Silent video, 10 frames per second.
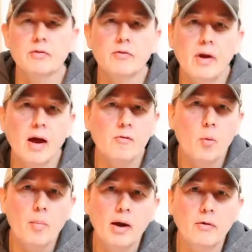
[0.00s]
if the
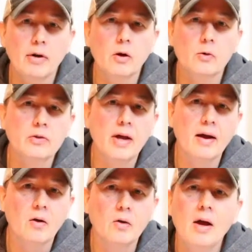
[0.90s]
9-volt battery goes
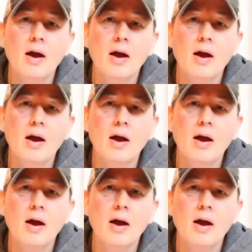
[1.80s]
down,